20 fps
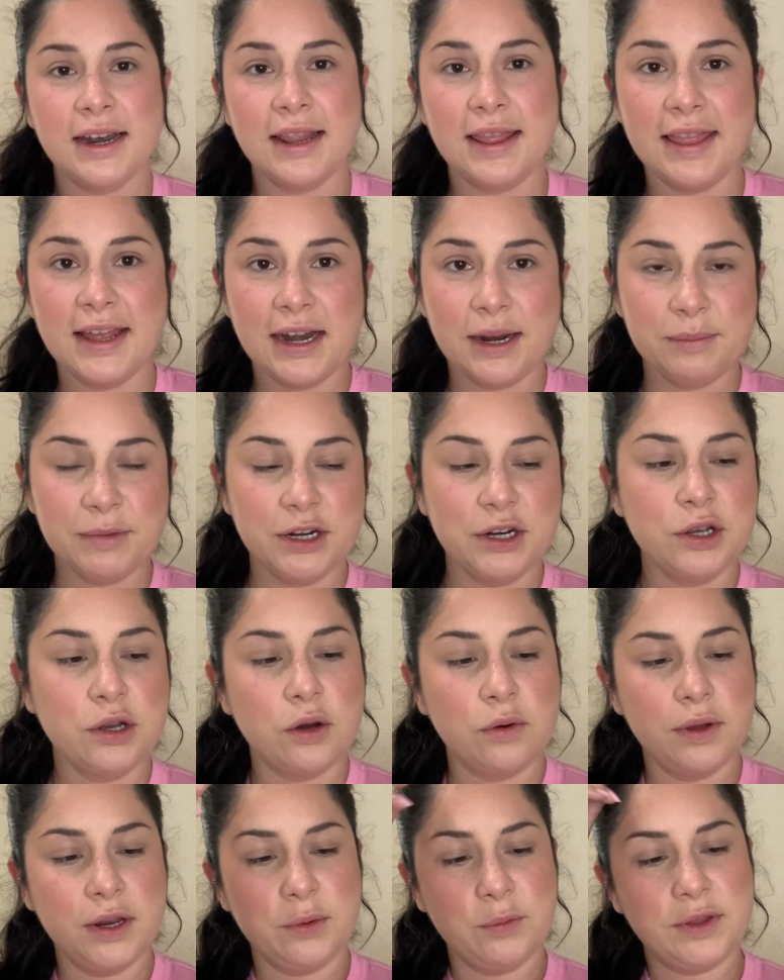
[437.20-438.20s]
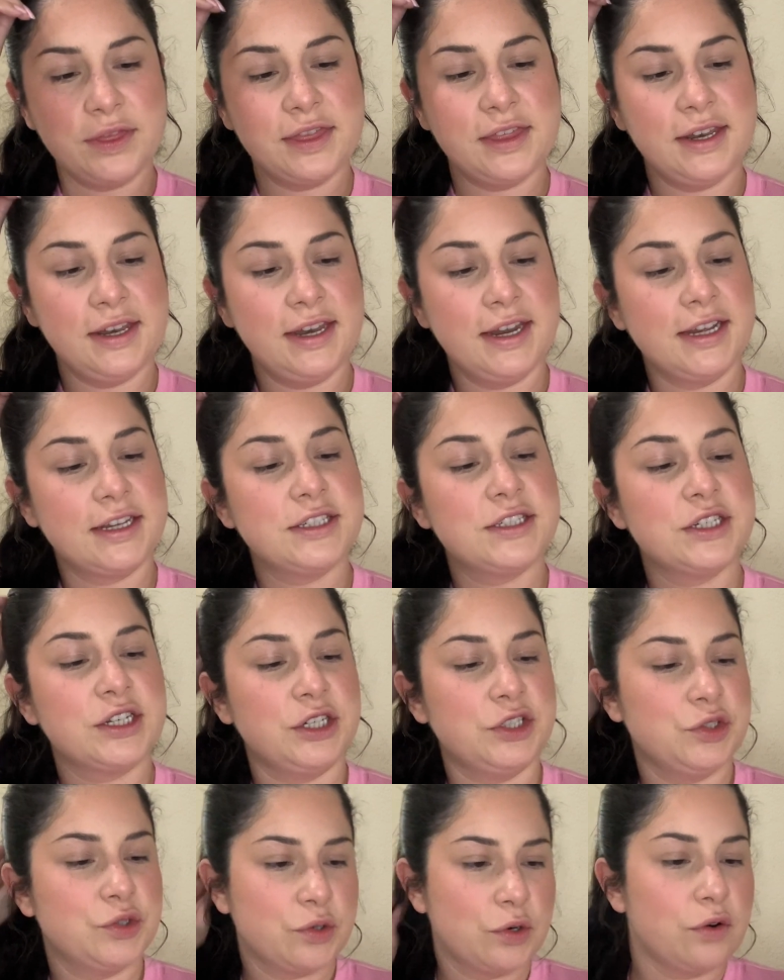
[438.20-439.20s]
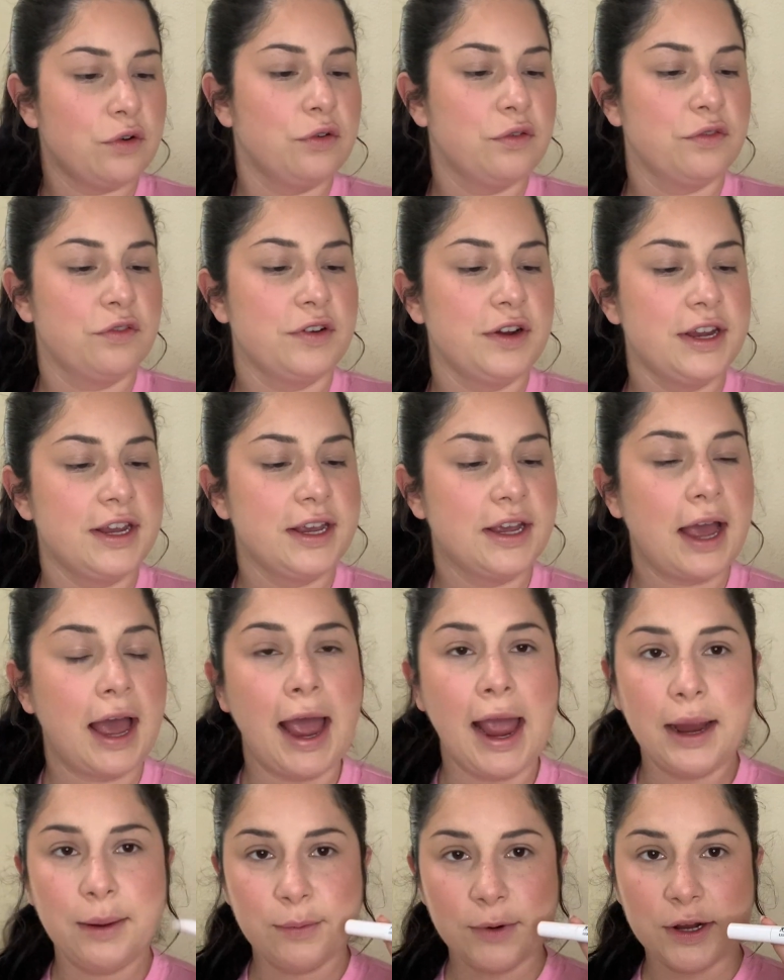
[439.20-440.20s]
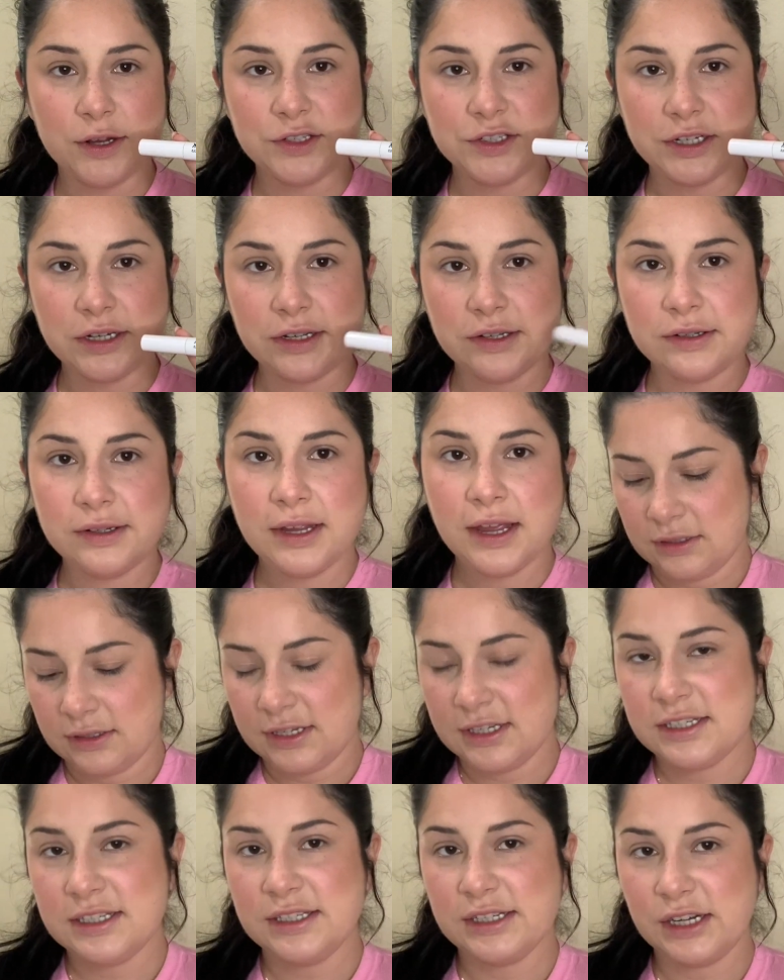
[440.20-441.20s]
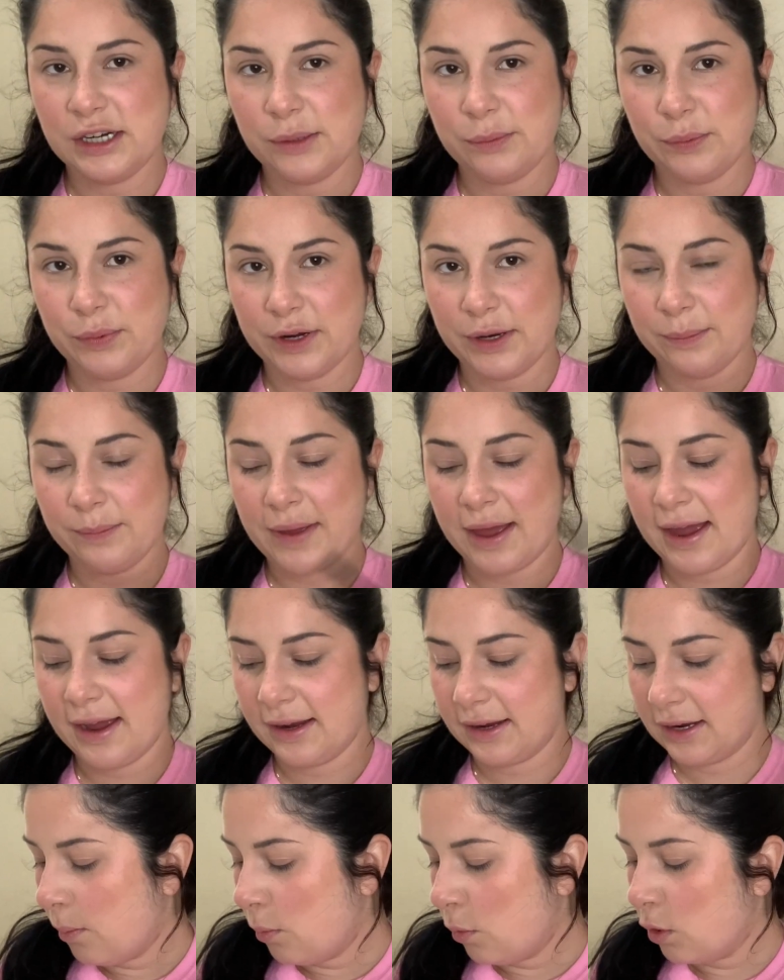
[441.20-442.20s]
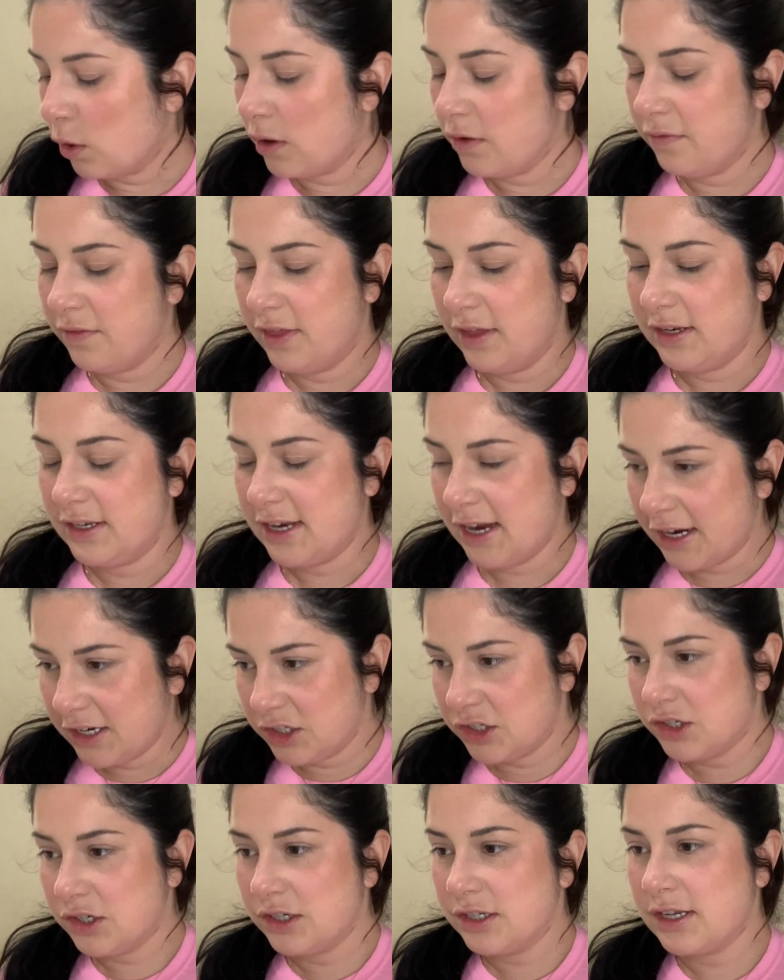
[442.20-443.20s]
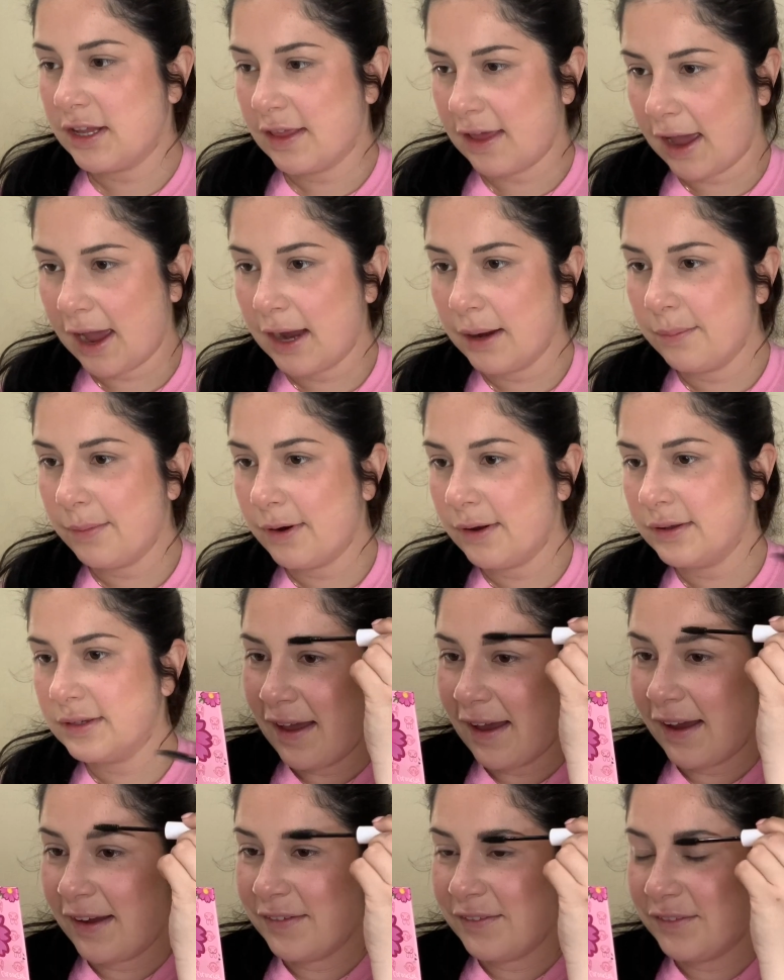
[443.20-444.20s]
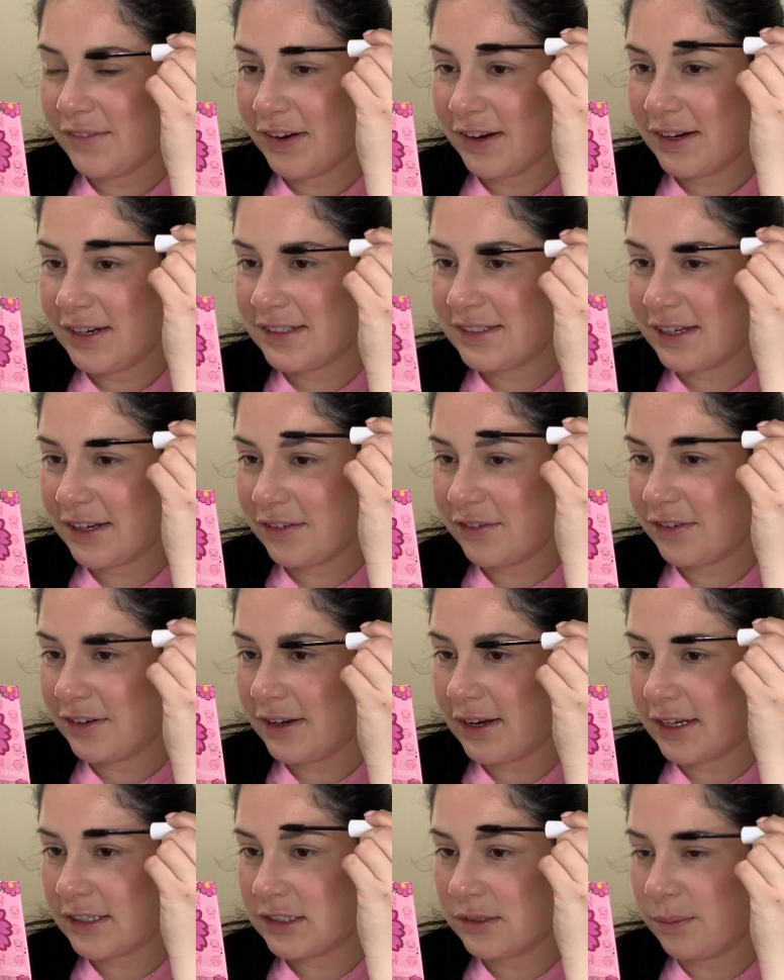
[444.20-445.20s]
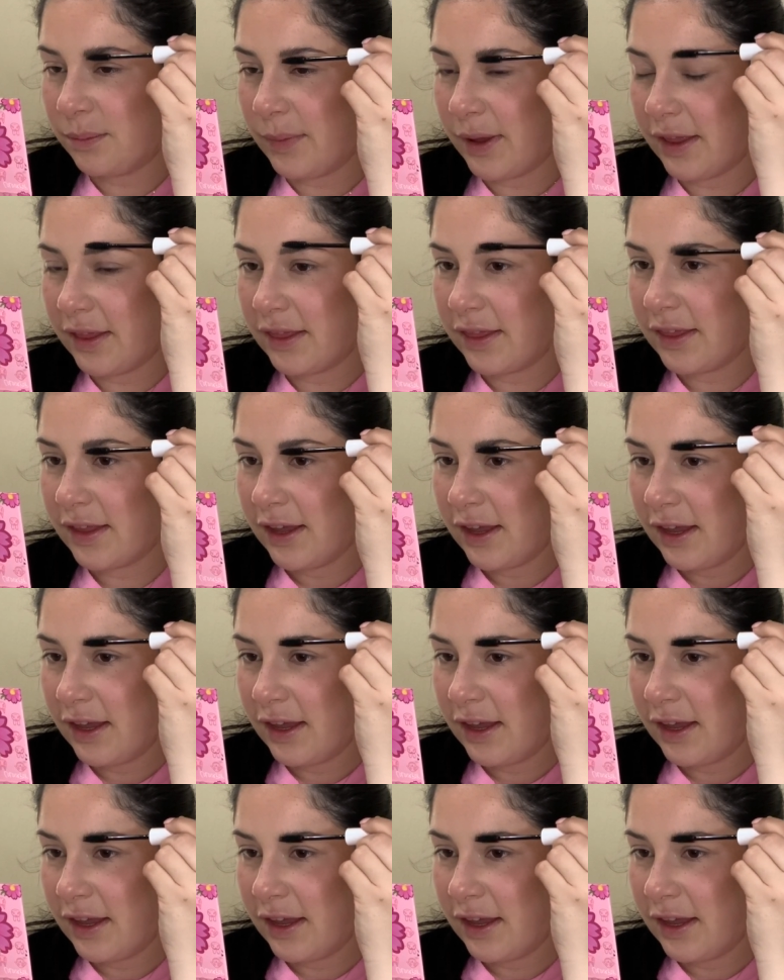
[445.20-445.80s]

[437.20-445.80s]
Then I'm gonna go in with the NYX Control Freak eyebrow gel. This is gonna bring back more of the texture to the eyebrows. I'm very excited for next month.